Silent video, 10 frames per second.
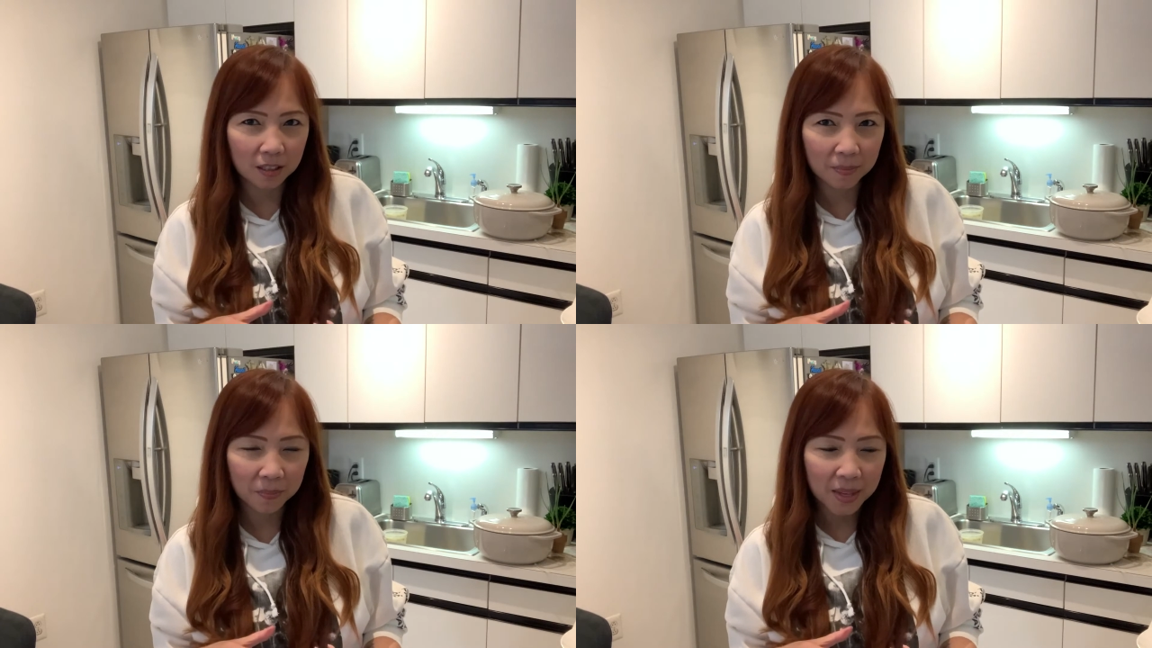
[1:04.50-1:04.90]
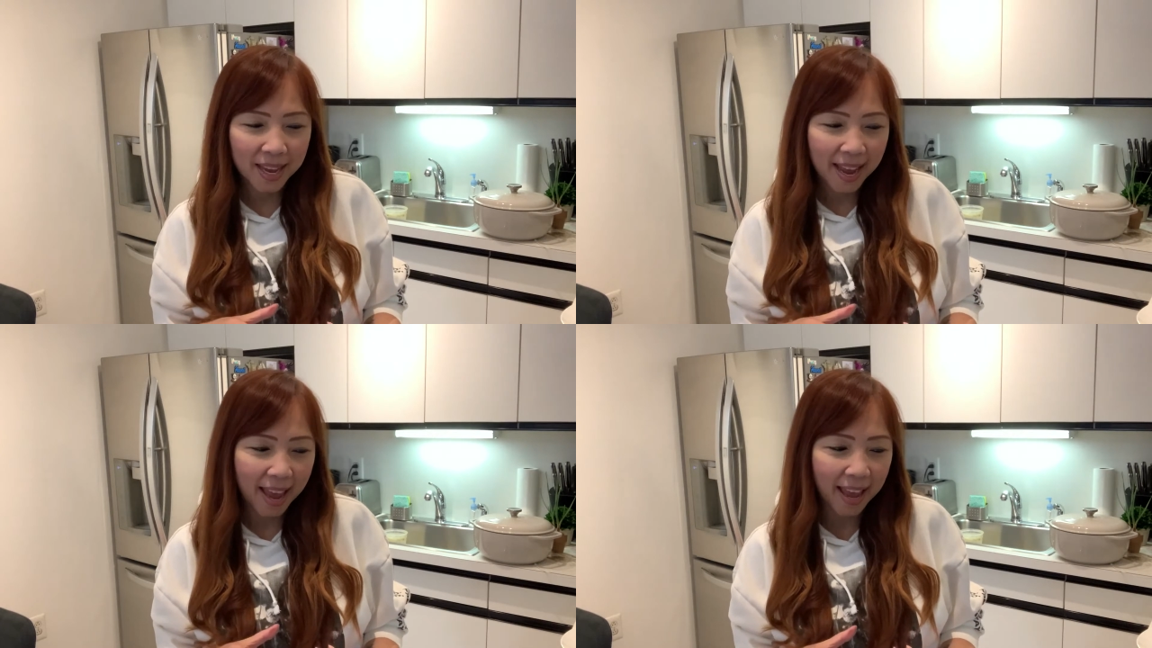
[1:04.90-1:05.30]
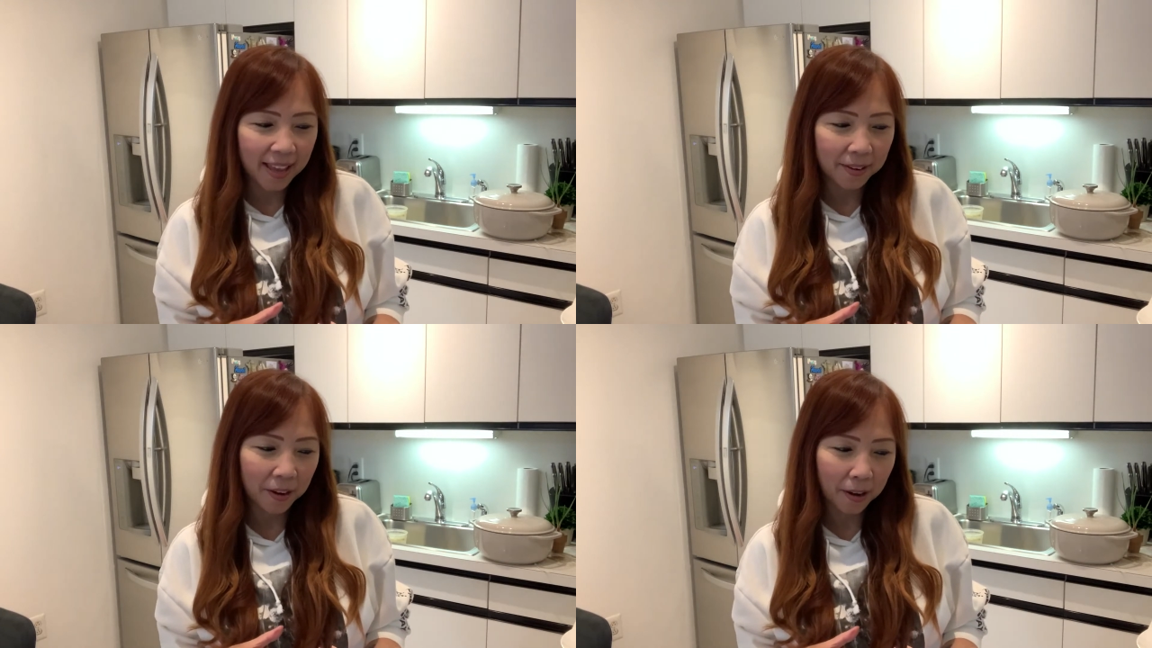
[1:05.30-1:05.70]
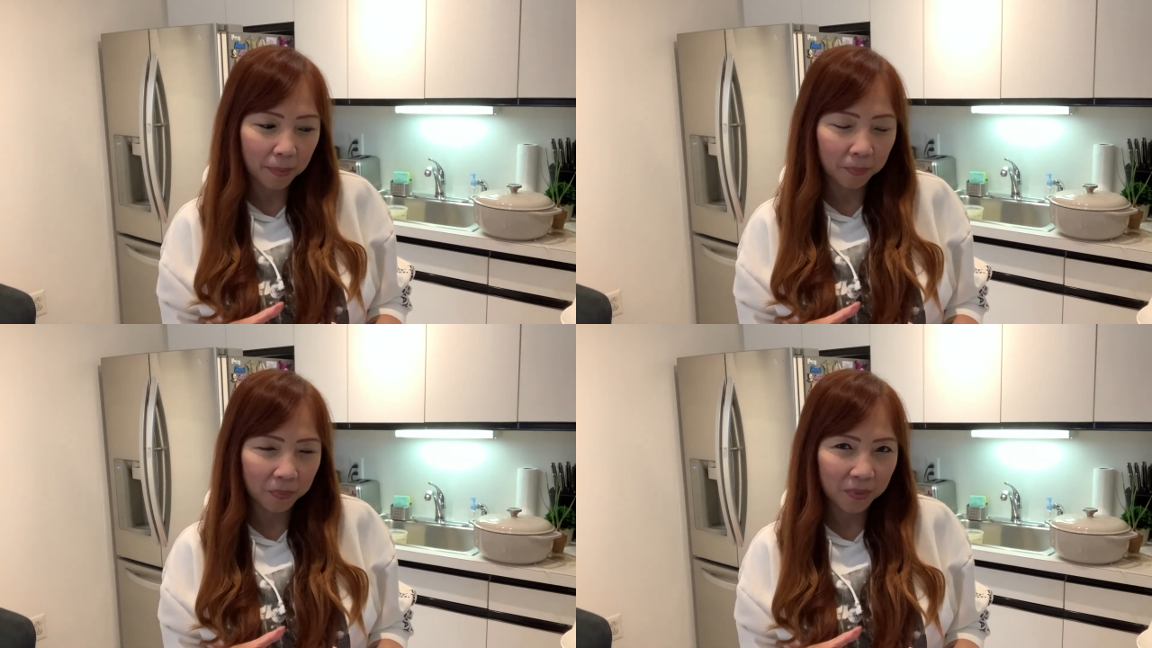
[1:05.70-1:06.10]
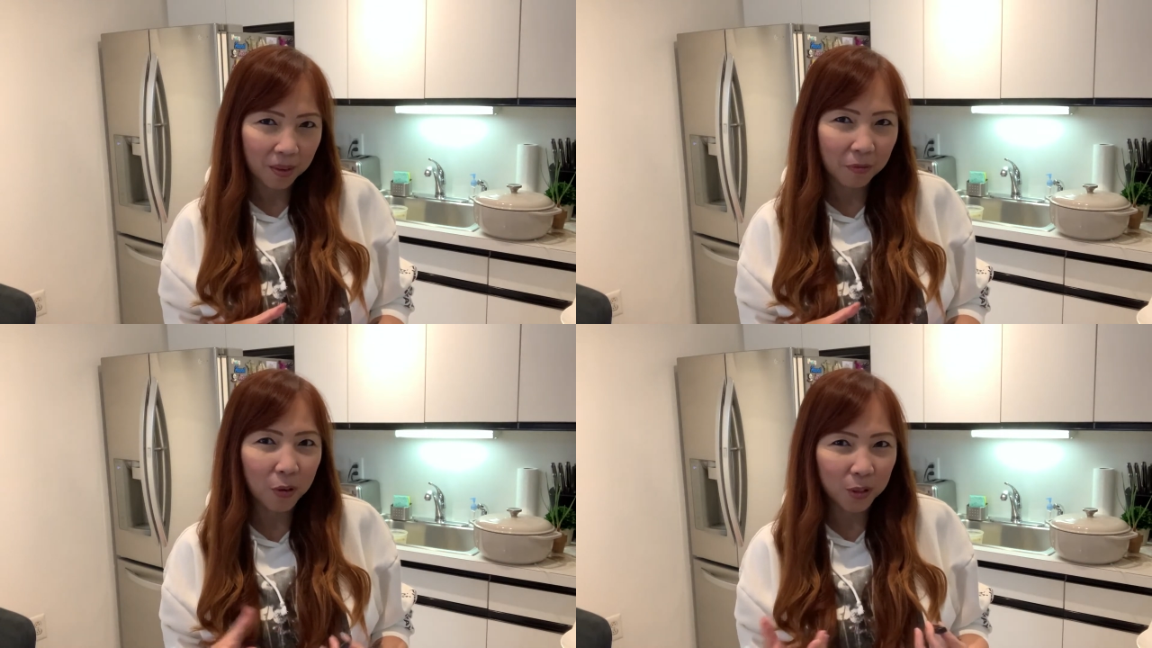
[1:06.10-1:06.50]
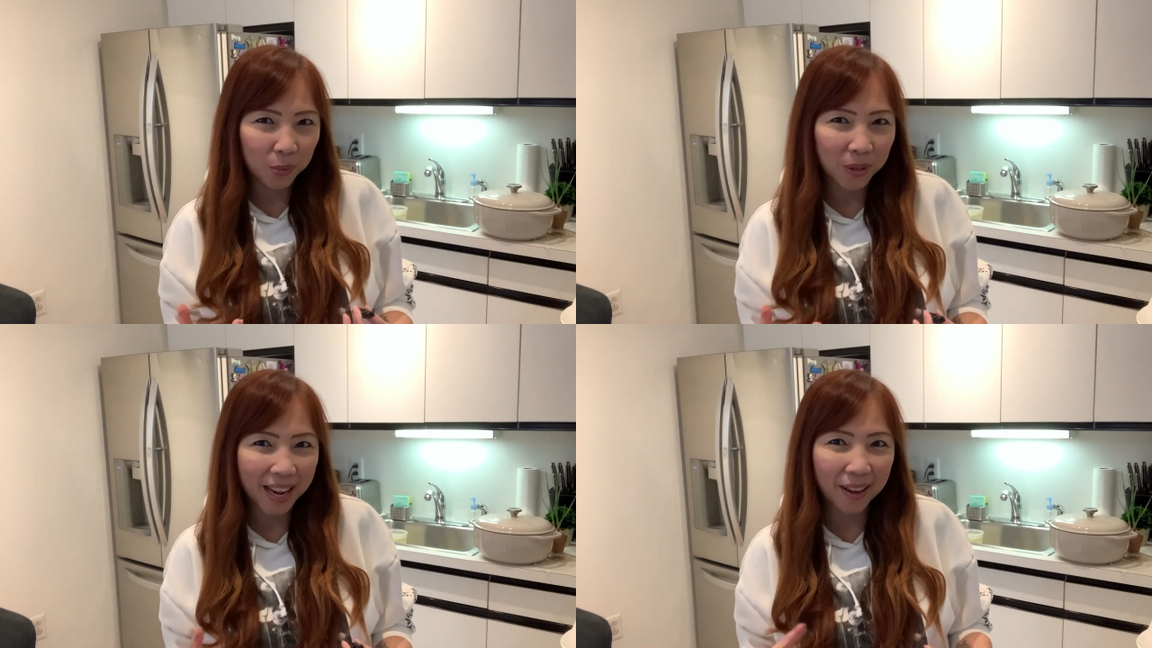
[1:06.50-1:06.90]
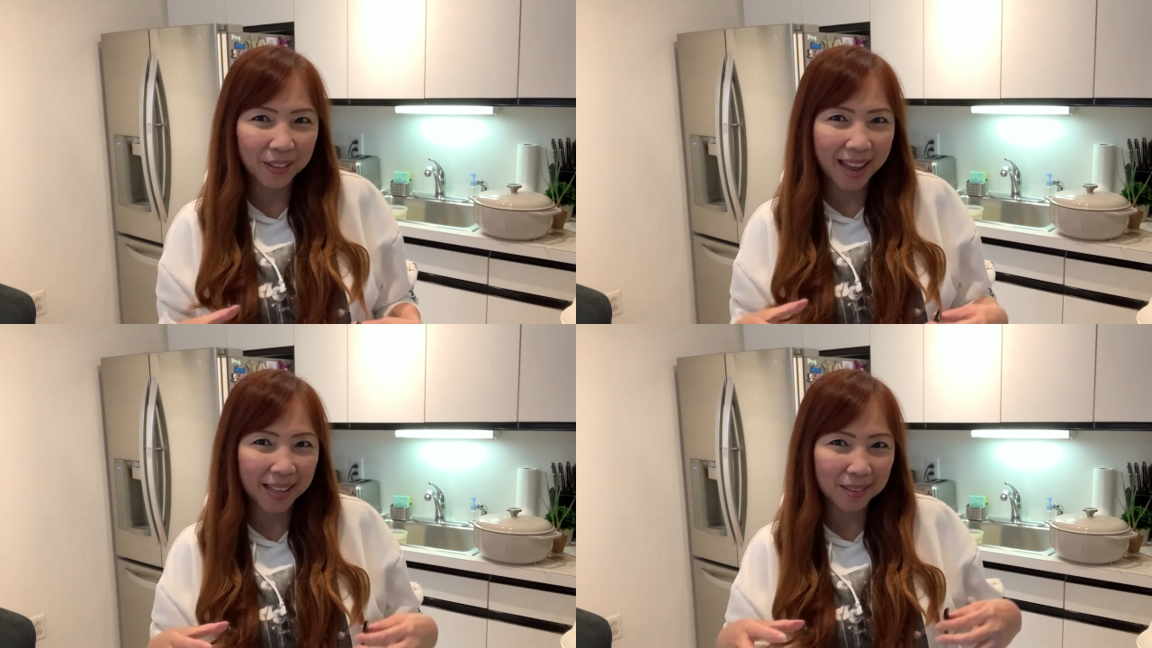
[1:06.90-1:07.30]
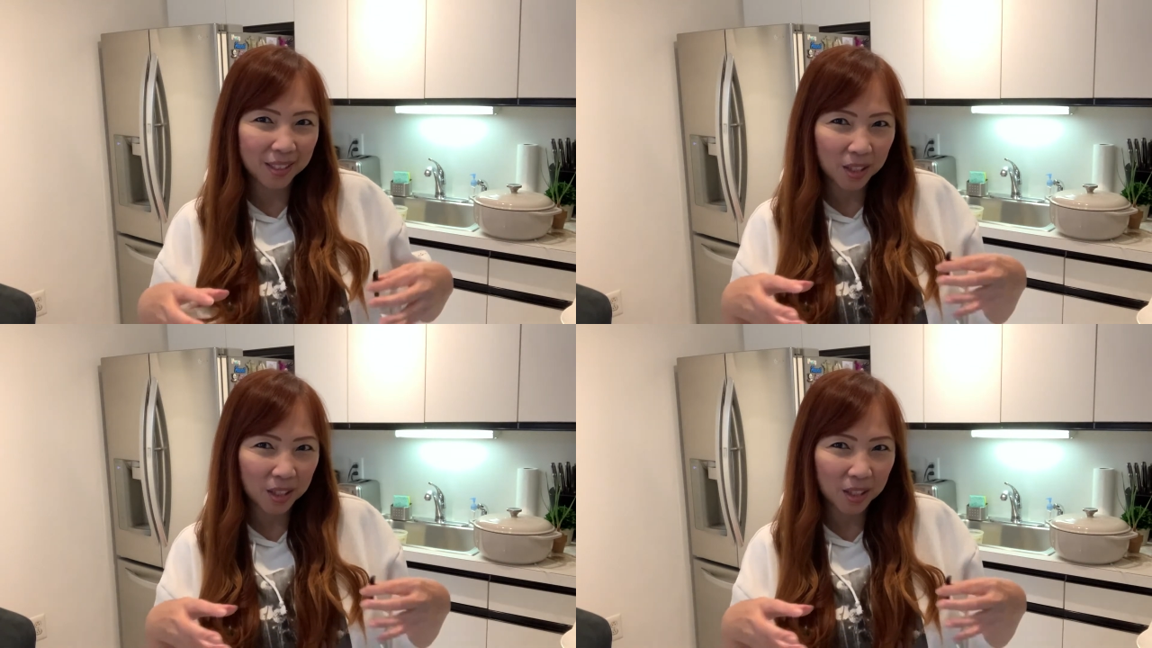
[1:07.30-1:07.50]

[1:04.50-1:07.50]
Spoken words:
And of course we're going to have to add